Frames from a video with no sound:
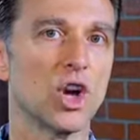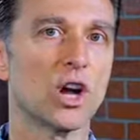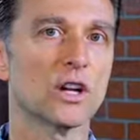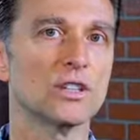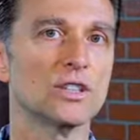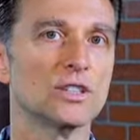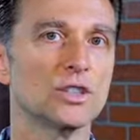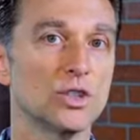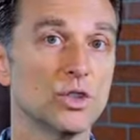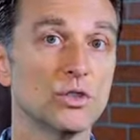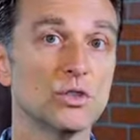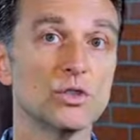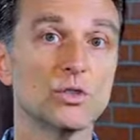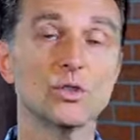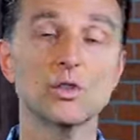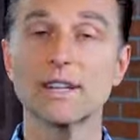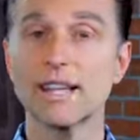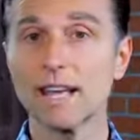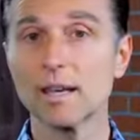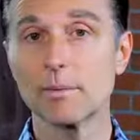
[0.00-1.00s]

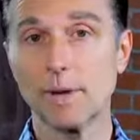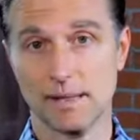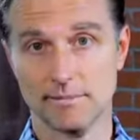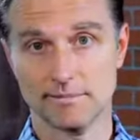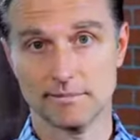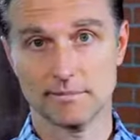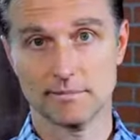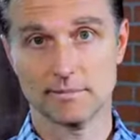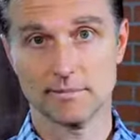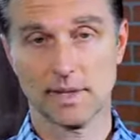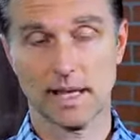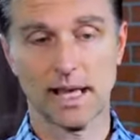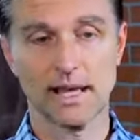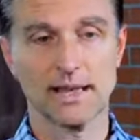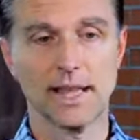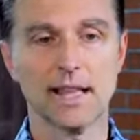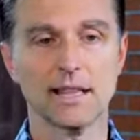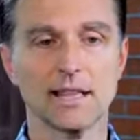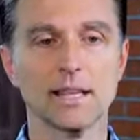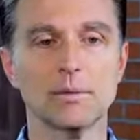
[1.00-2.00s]
longitudinal ligament. Okay,
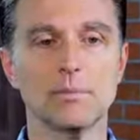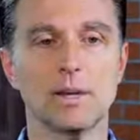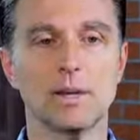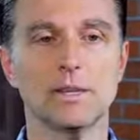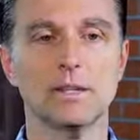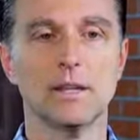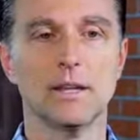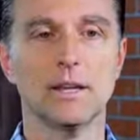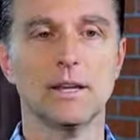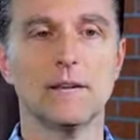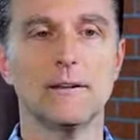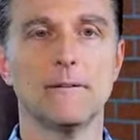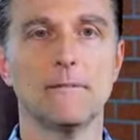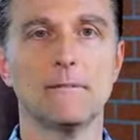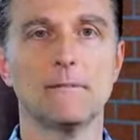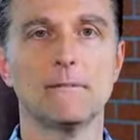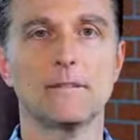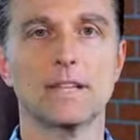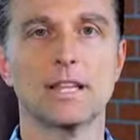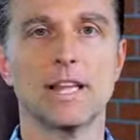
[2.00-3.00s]
that ligament
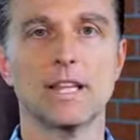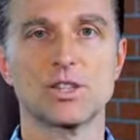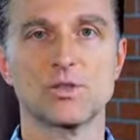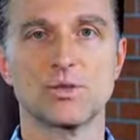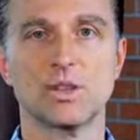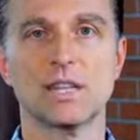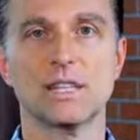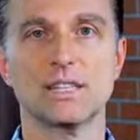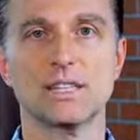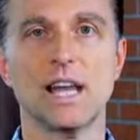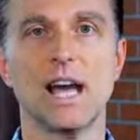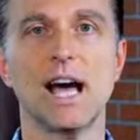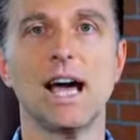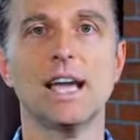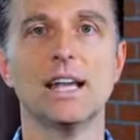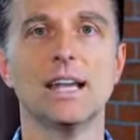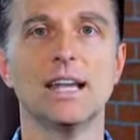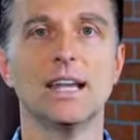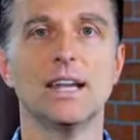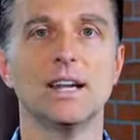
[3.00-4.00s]
gets really
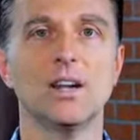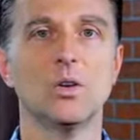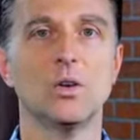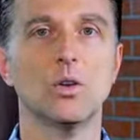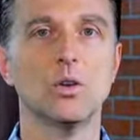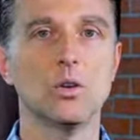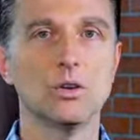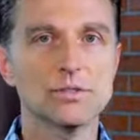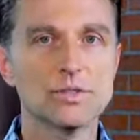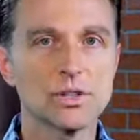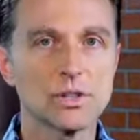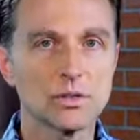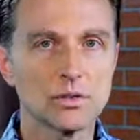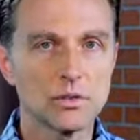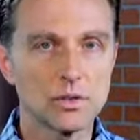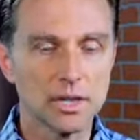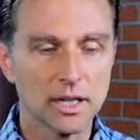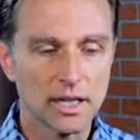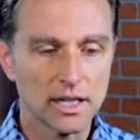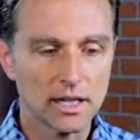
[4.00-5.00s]
tight and it holds
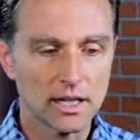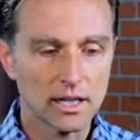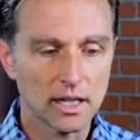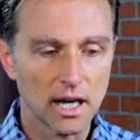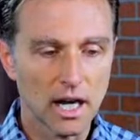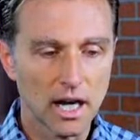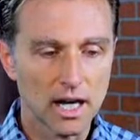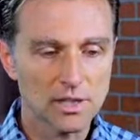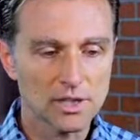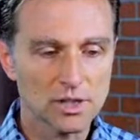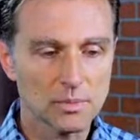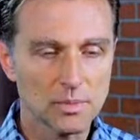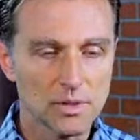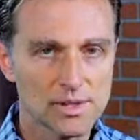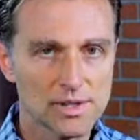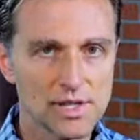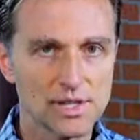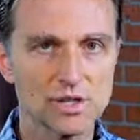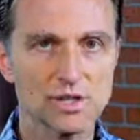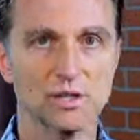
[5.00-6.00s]
you in a hunched
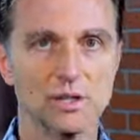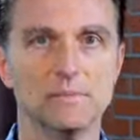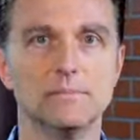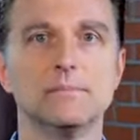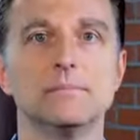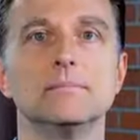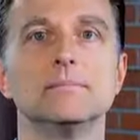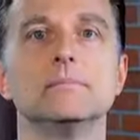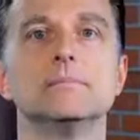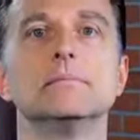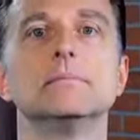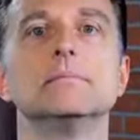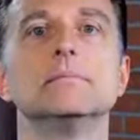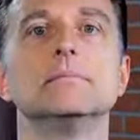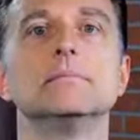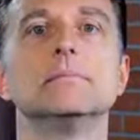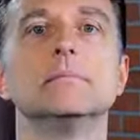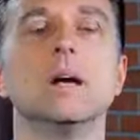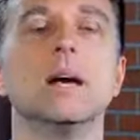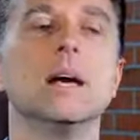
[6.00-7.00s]
position.
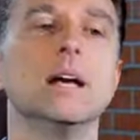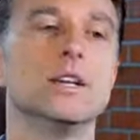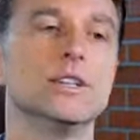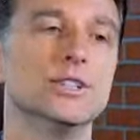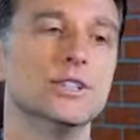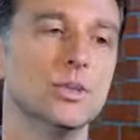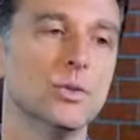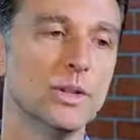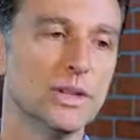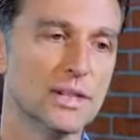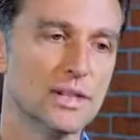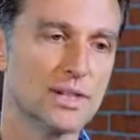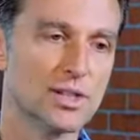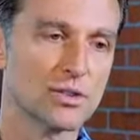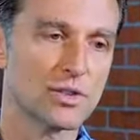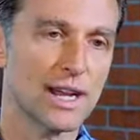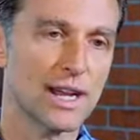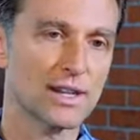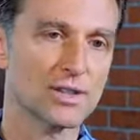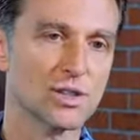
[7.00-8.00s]
Doing this
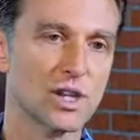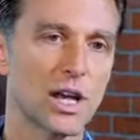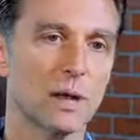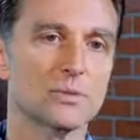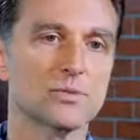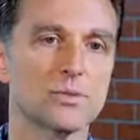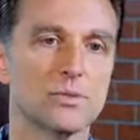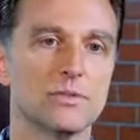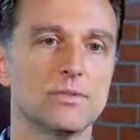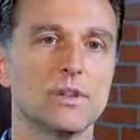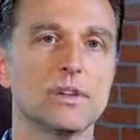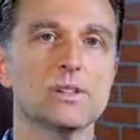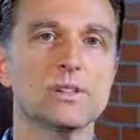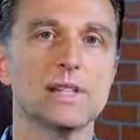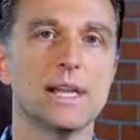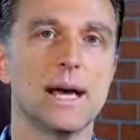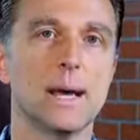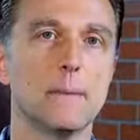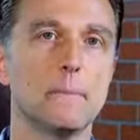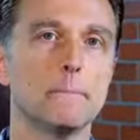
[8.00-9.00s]
stretch helps reverse
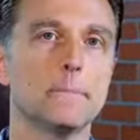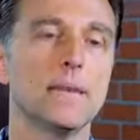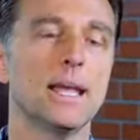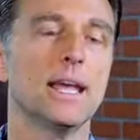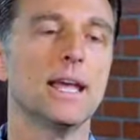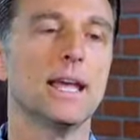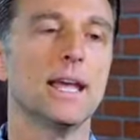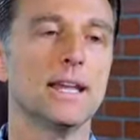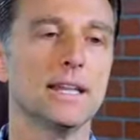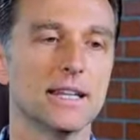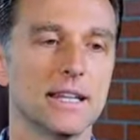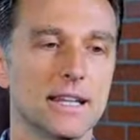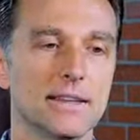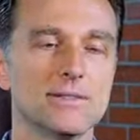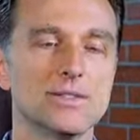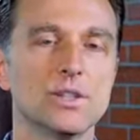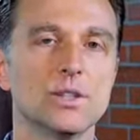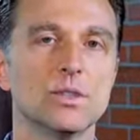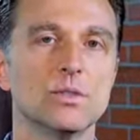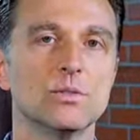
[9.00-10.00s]
that and
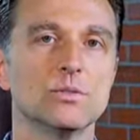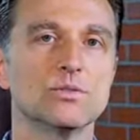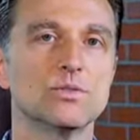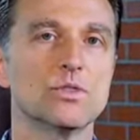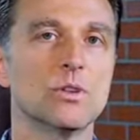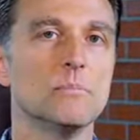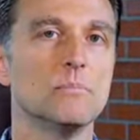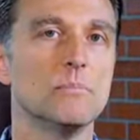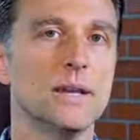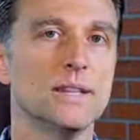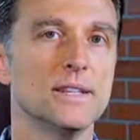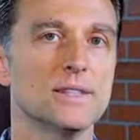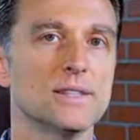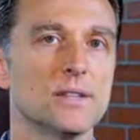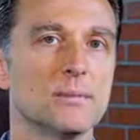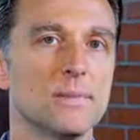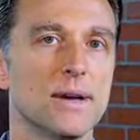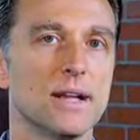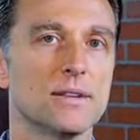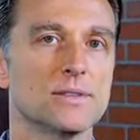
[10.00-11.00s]
gives you
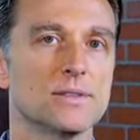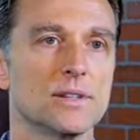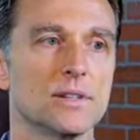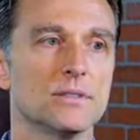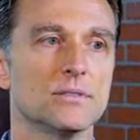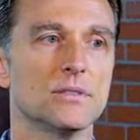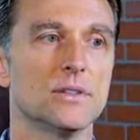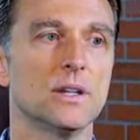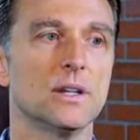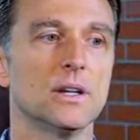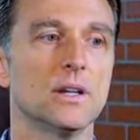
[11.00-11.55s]
tremendous amounts of